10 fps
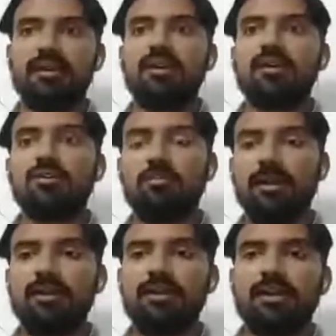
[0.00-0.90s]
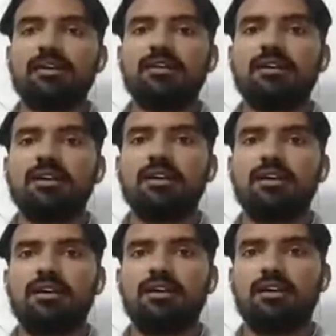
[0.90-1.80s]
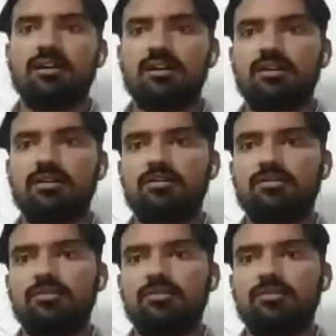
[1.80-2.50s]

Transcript: commenting uh,